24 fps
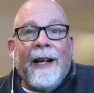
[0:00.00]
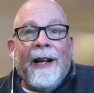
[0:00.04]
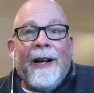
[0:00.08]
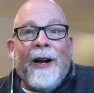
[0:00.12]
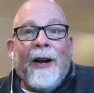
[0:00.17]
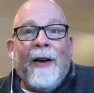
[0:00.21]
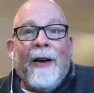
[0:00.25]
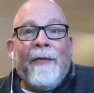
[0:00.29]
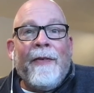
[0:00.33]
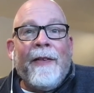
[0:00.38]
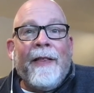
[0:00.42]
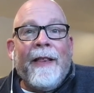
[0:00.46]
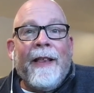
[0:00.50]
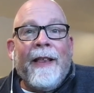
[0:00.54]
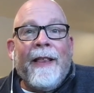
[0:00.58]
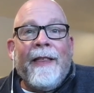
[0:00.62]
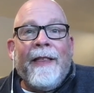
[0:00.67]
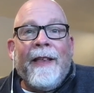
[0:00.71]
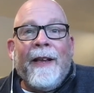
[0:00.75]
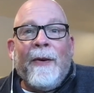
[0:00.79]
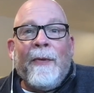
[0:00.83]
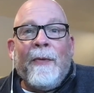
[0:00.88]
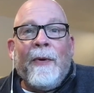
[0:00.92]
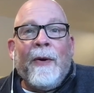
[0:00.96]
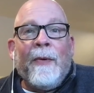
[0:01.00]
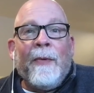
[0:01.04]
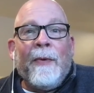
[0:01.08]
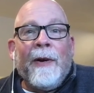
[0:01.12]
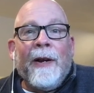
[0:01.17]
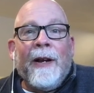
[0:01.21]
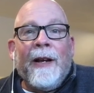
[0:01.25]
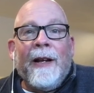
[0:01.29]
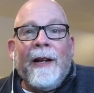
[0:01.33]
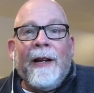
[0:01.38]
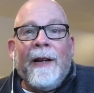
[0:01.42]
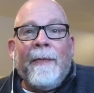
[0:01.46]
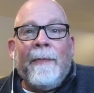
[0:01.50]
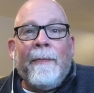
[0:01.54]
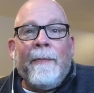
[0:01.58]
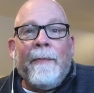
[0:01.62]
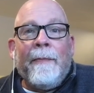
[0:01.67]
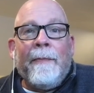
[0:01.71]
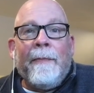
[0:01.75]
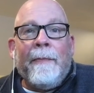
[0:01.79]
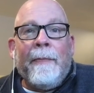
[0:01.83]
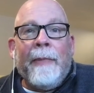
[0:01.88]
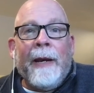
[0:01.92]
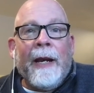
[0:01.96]
often they think, well, we're going to
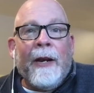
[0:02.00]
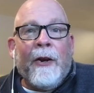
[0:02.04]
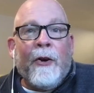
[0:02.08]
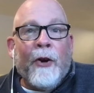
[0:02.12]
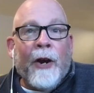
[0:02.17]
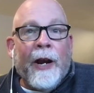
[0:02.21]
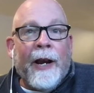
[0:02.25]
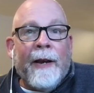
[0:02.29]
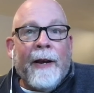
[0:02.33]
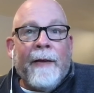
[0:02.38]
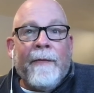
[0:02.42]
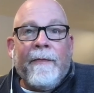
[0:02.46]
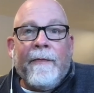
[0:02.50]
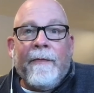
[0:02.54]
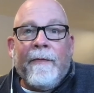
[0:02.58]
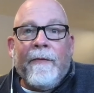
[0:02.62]
be great